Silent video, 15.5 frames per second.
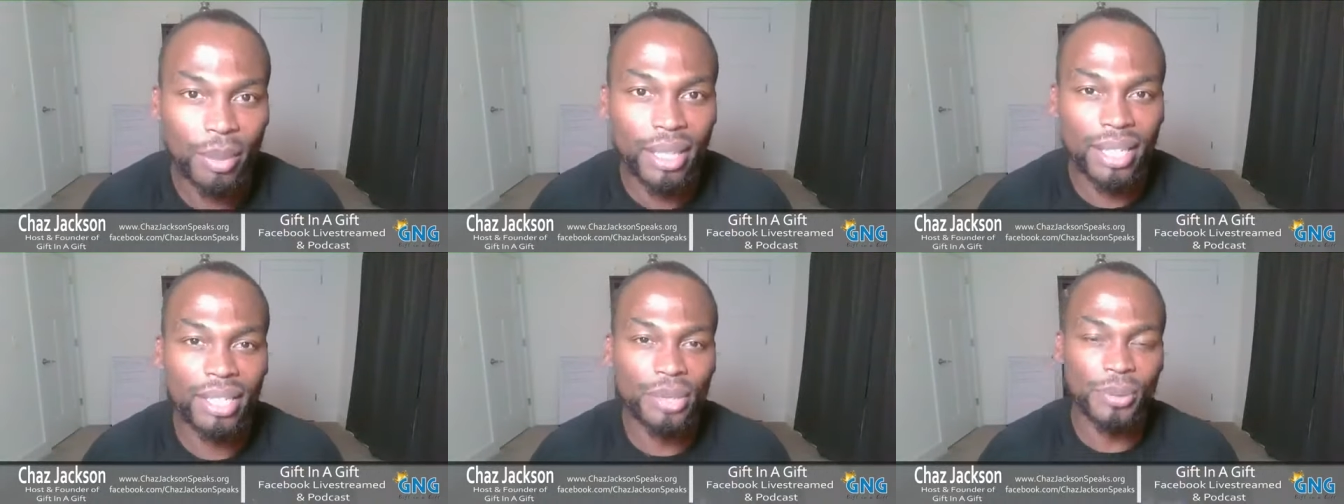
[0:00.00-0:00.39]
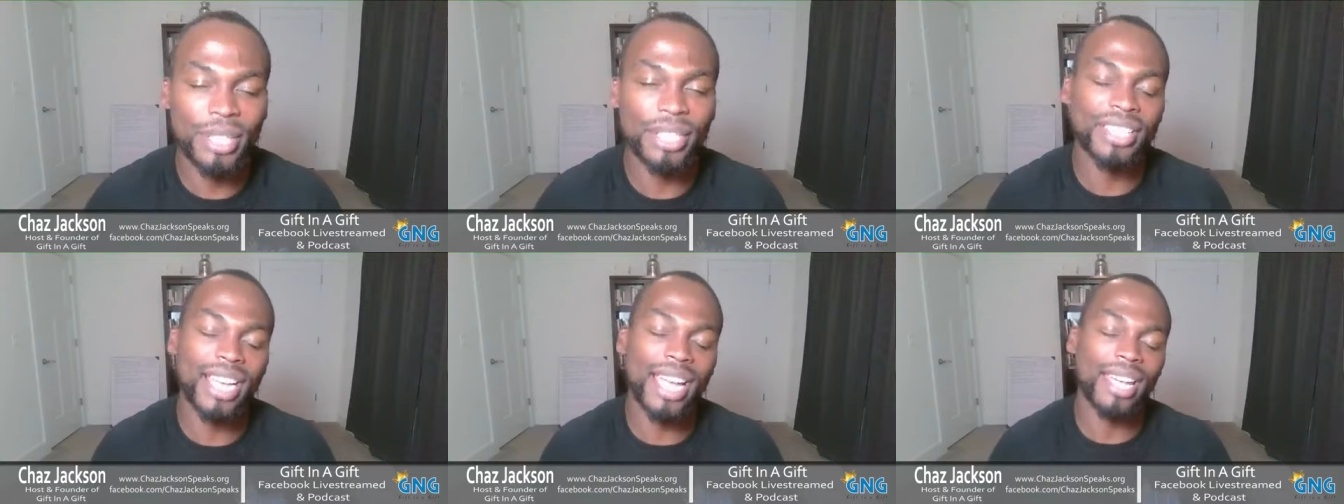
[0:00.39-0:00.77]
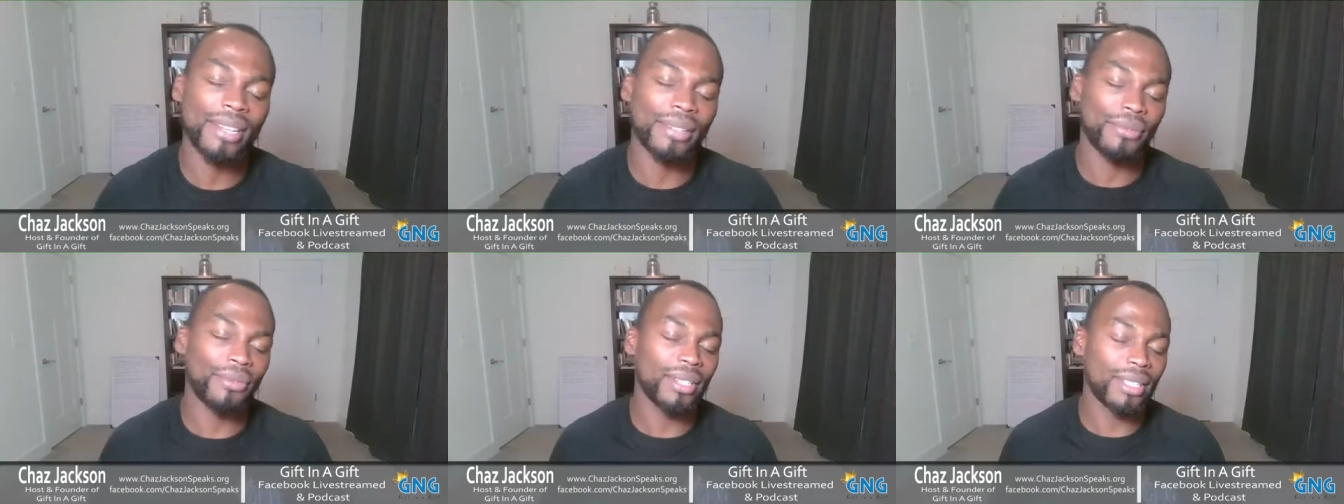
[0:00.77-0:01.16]
Please reach
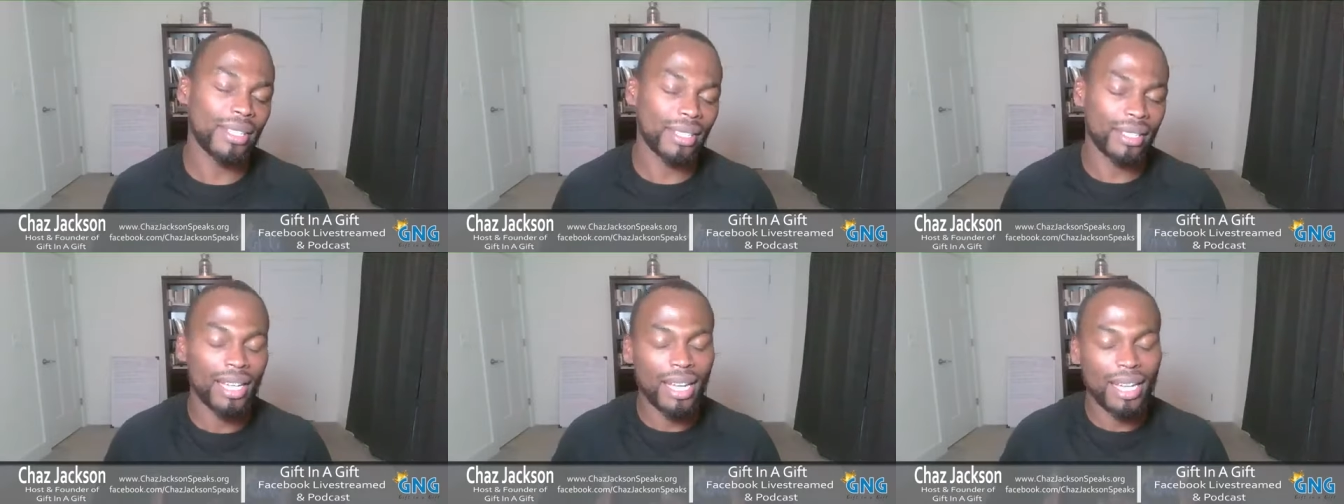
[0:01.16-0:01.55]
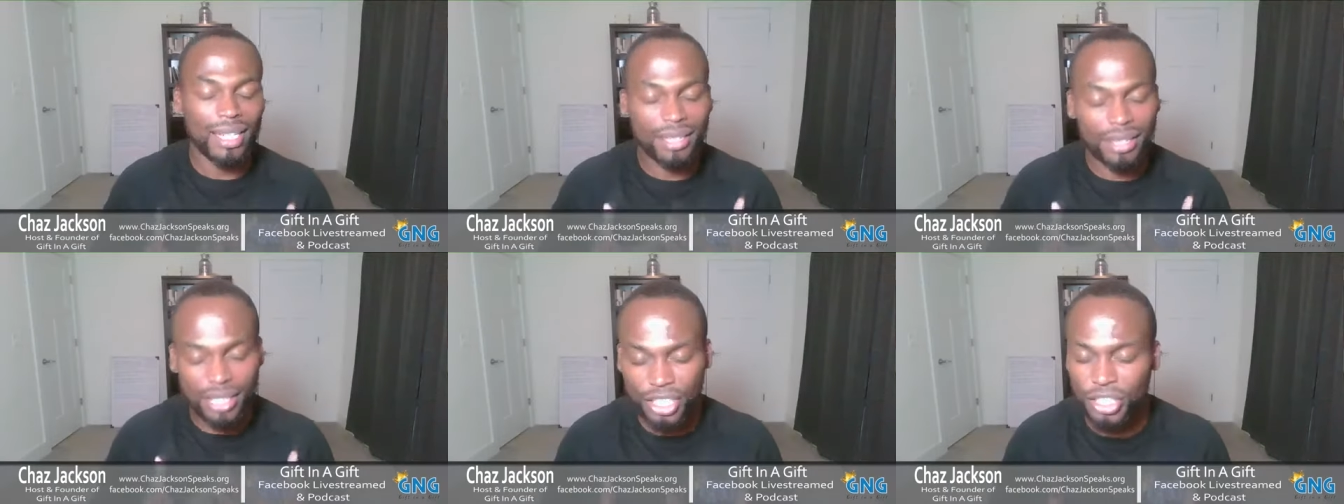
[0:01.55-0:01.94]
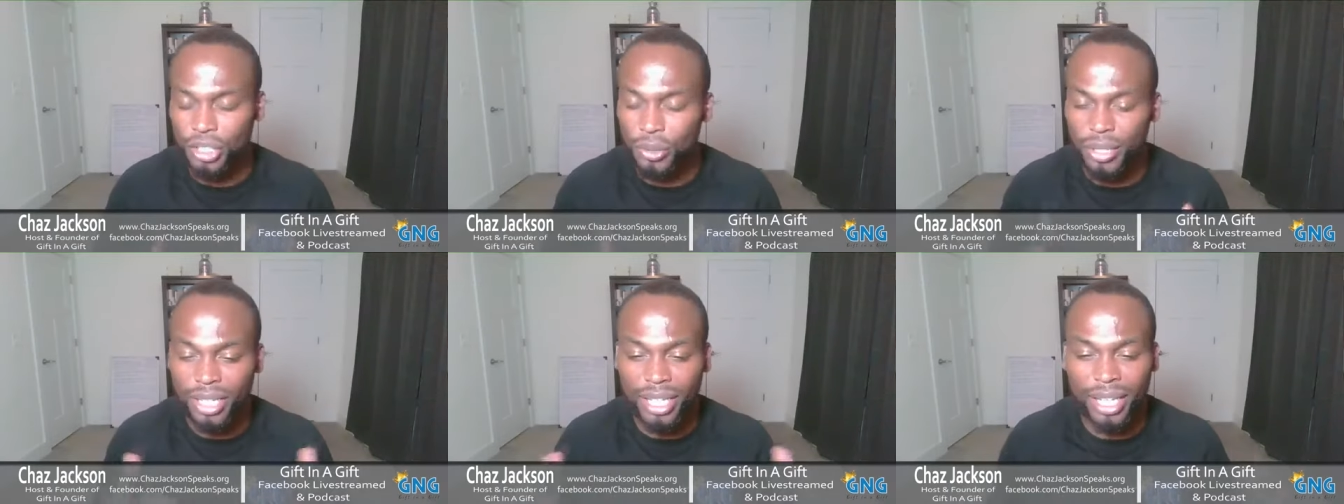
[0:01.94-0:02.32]
out if we can
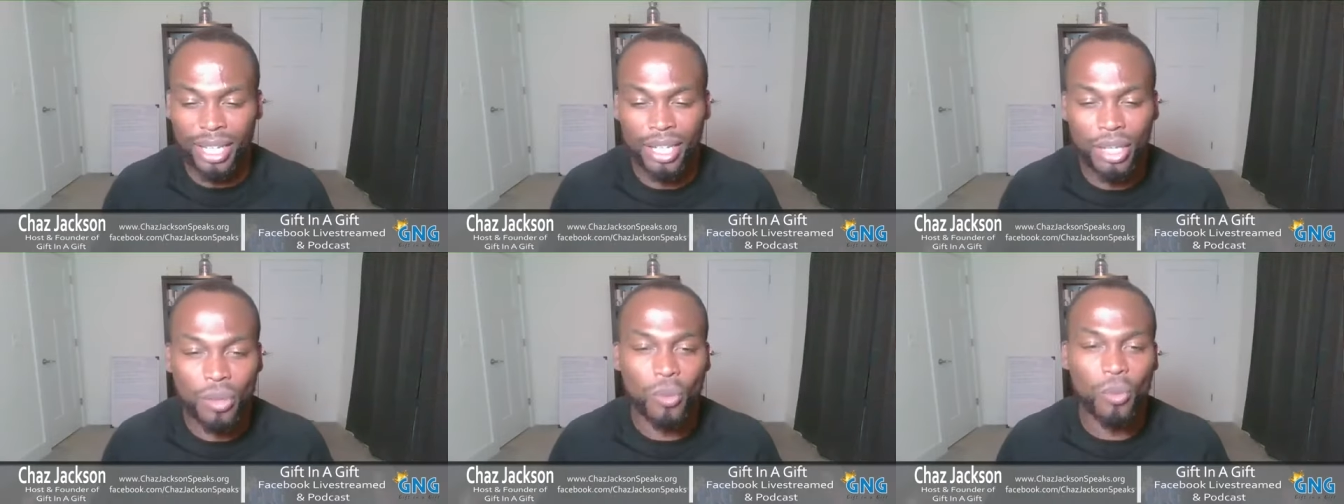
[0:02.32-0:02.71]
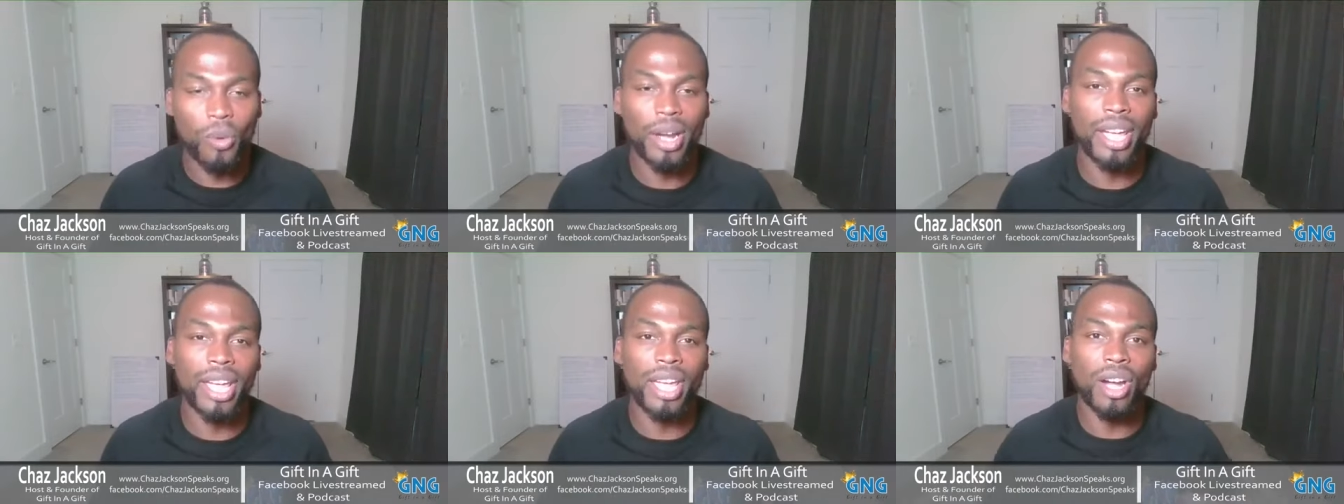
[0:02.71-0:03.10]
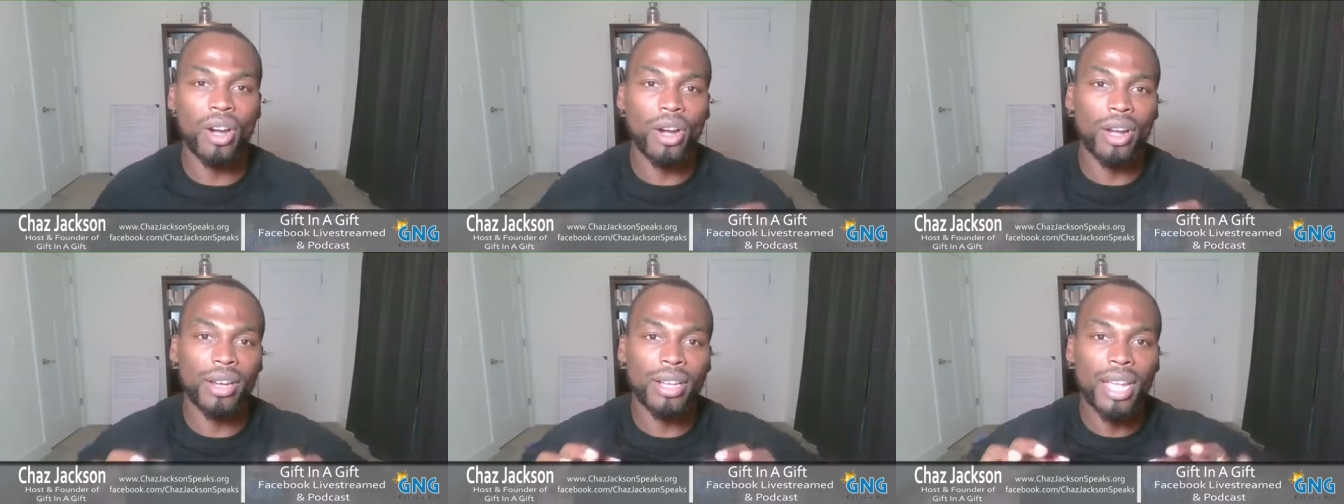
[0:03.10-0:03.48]
assist you in any way
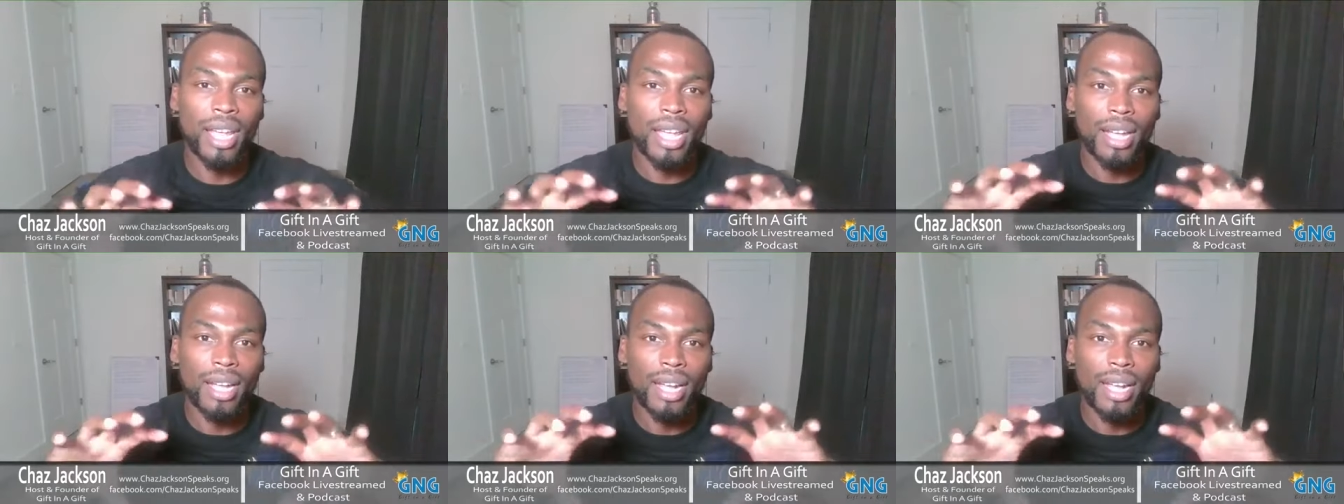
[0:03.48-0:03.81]
on